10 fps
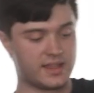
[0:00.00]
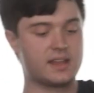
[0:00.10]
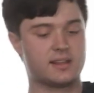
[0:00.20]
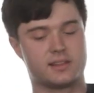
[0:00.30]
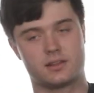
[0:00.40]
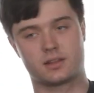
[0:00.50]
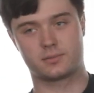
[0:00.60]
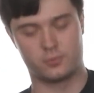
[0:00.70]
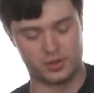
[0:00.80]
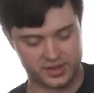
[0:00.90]
Then
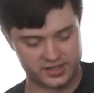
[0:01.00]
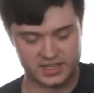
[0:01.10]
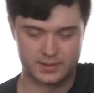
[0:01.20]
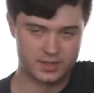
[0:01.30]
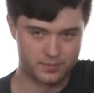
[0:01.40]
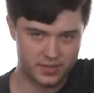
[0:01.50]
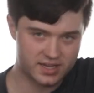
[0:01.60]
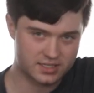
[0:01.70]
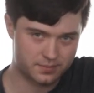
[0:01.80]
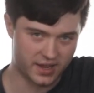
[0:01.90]
the one that's going to be the
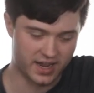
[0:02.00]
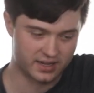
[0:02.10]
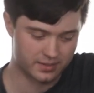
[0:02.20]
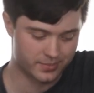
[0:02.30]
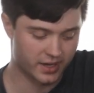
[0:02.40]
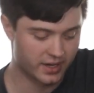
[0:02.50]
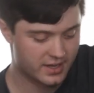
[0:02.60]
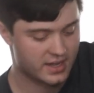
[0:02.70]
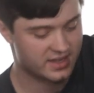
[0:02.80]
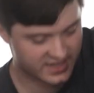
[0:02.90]
biggest pain in the
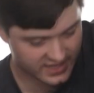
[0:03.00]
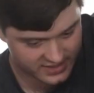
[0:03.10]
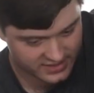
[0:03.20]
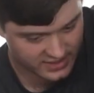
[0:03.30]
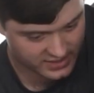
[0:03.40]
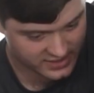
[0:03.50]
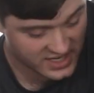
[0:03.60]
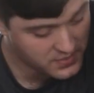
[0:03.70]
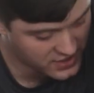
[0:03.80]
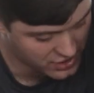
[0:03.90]
butt is the
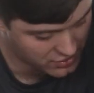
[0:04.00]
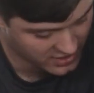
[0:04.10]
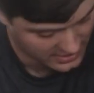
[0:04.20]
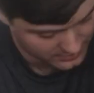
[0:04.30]
CPU